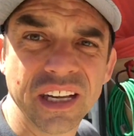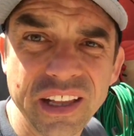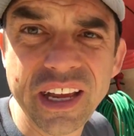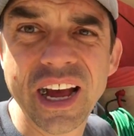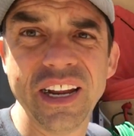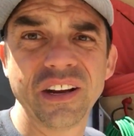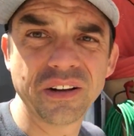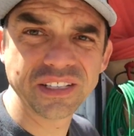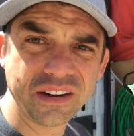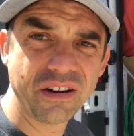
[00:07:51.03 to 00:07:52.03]
Yeti
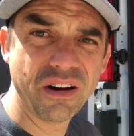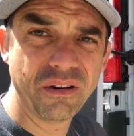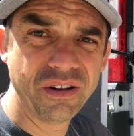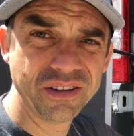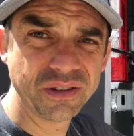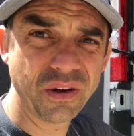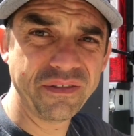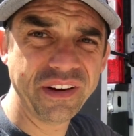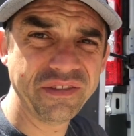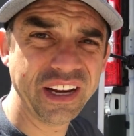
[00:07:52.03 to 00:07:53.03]
Goal Zero
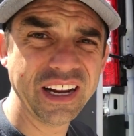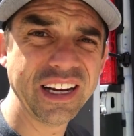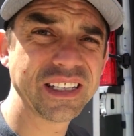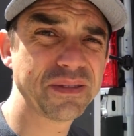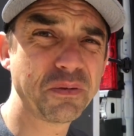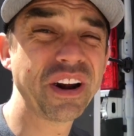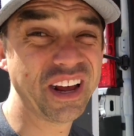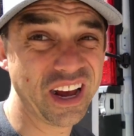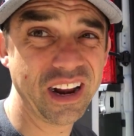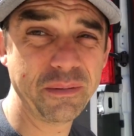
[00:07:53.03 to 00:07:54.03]
1250, and it's pretty
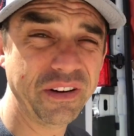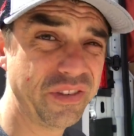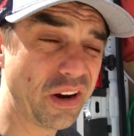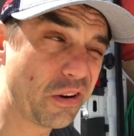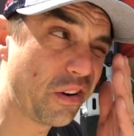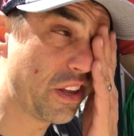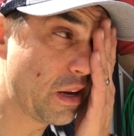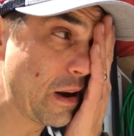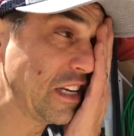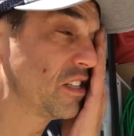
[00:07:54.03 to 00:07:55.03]
good. I mean, if you don't know
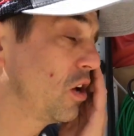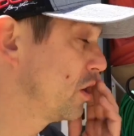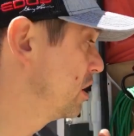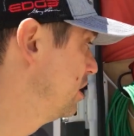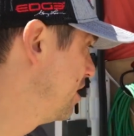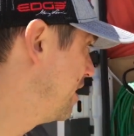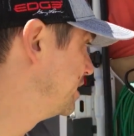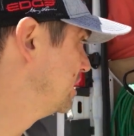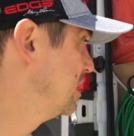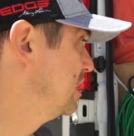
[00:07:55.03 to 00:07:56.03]
anything about solar,
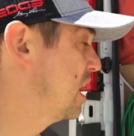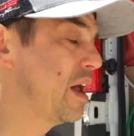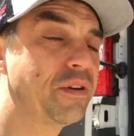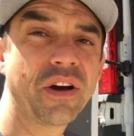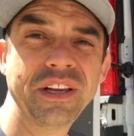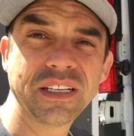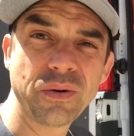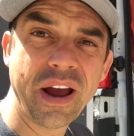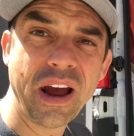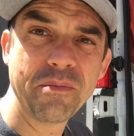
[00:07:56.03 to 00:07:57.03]
I'd go this
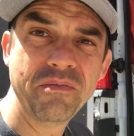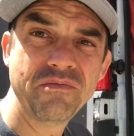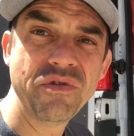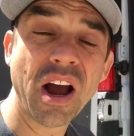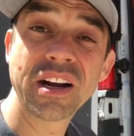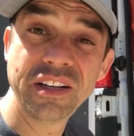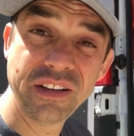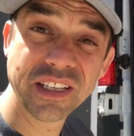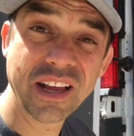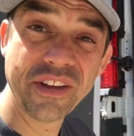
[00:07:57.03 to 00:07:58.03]
way. I'm not going to do
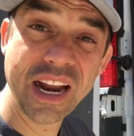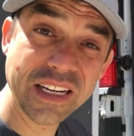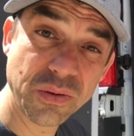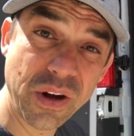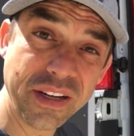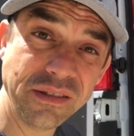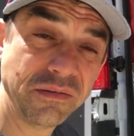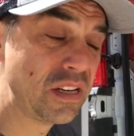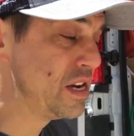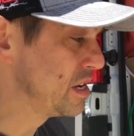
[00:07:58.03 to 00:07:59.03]
this on the next one,
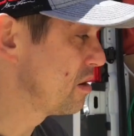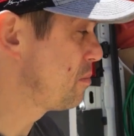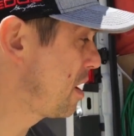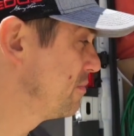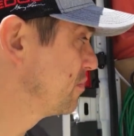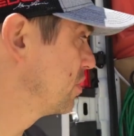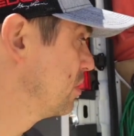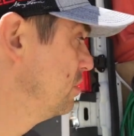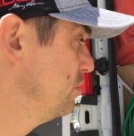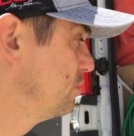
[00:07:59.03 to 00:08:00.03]
but for